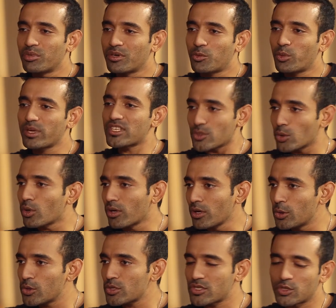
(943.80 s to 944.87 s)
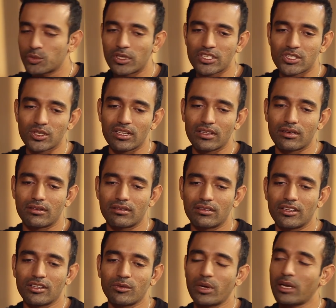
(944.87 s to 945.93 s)
But we're so close, so much so that
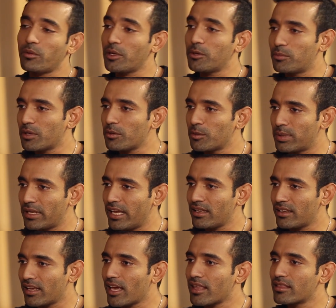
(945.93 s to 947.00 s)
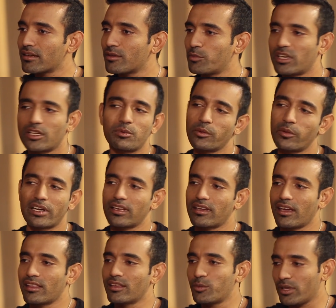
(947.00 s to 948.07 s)
you know when we when we are playing together and whenever we're
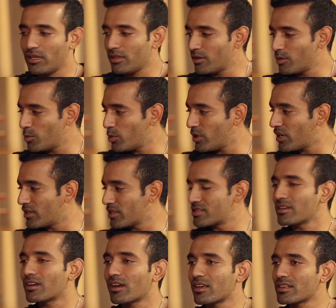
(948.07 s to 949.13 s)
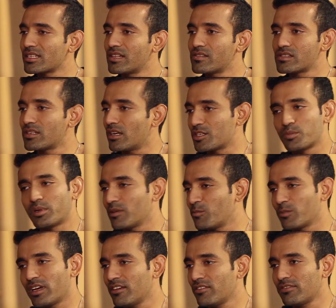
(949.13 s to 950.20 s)
together, we we consider ourselves as husband
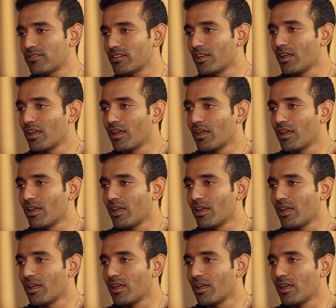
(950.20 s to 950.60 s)
and wife,